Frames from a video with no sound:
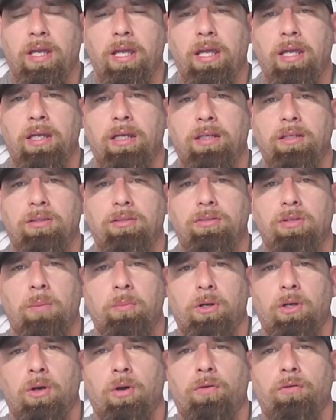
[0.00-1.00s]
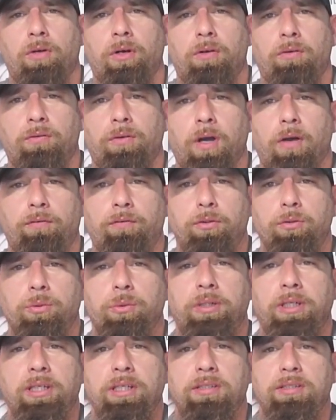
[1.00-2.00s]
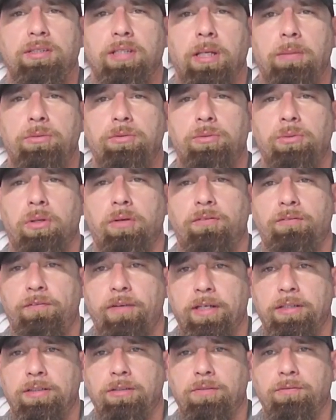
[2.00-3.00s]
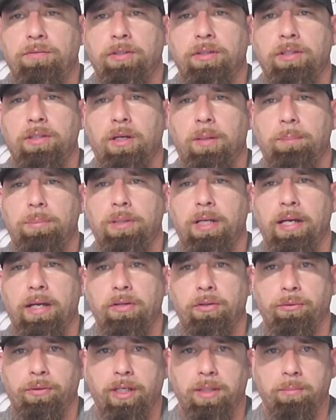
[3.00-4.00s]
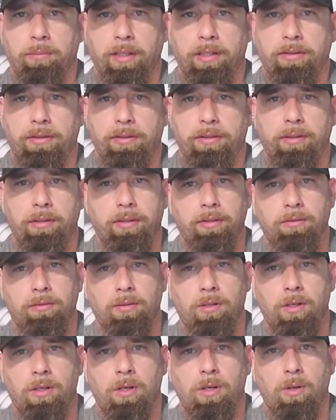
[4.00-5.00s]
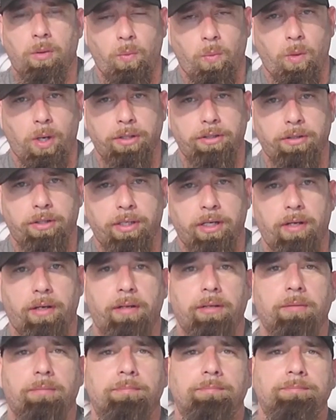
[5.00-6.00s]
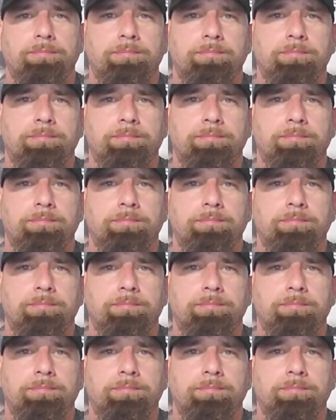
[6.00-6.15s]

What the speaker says: And so I'm going to go over a few key steps to effectively apply the gray man theory while you're carrying.